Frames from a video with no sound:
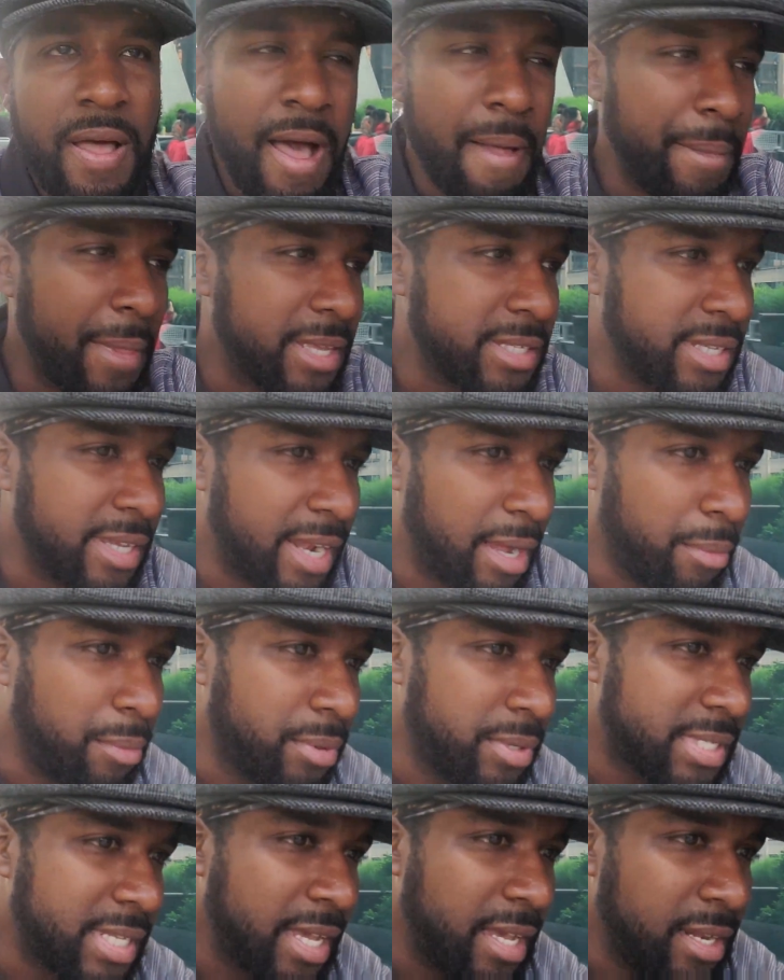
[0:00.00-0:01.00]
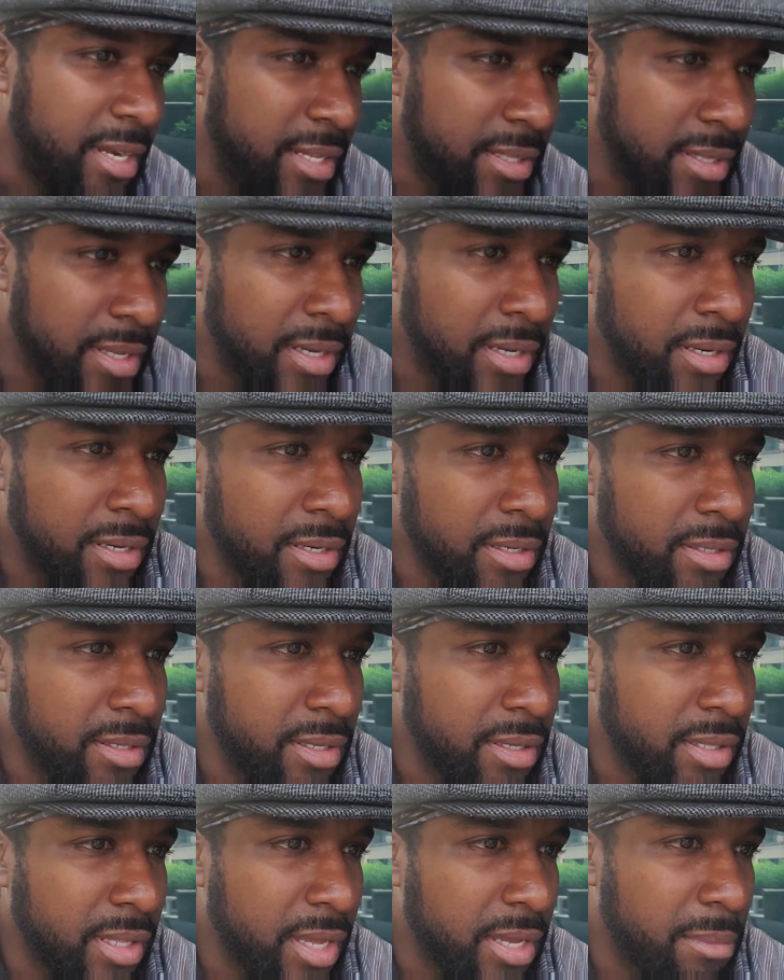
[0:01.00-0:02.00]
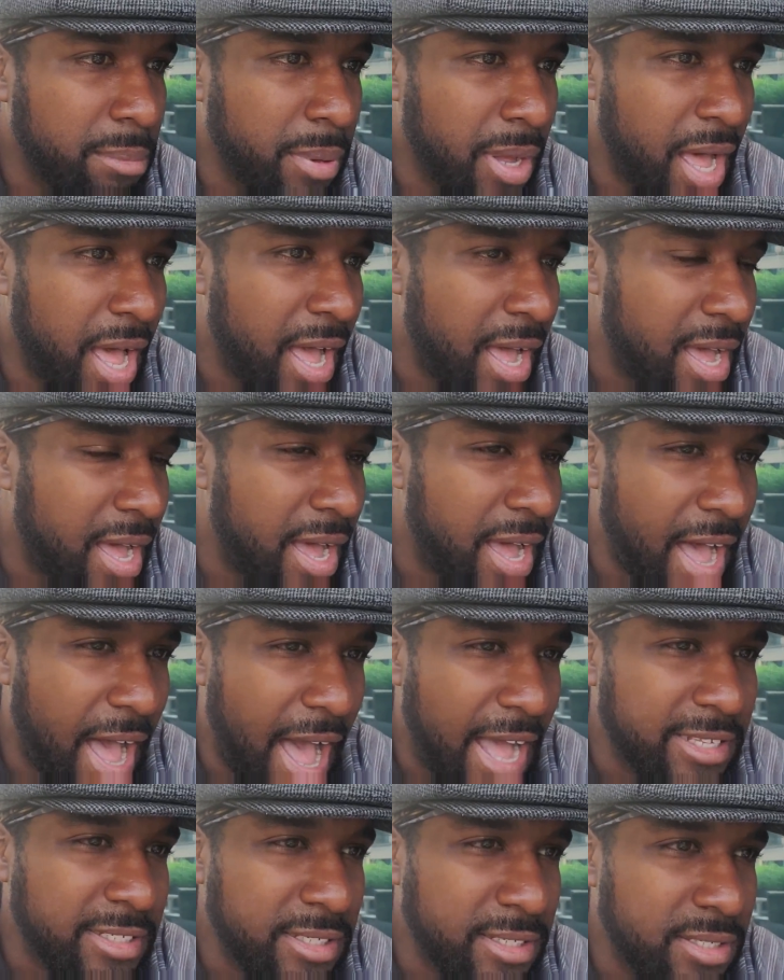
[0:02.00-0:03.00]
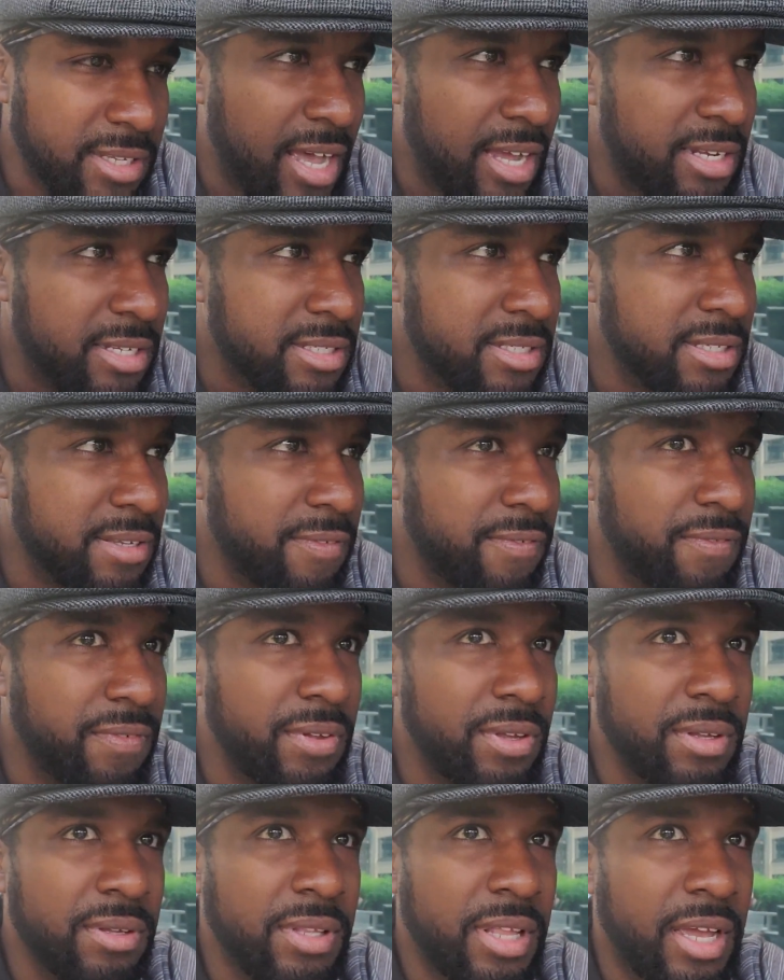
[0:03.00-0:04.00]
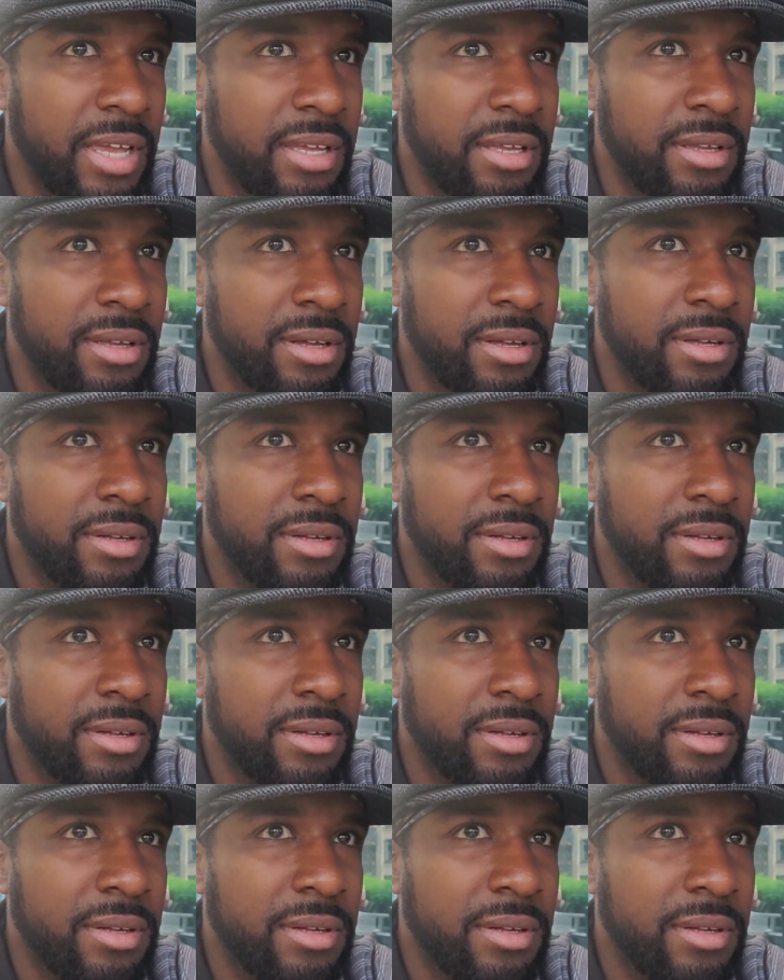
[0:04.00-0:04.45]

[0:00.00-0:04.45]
I'm not saying I won't say anything or anything, like, but I just honestly feel like,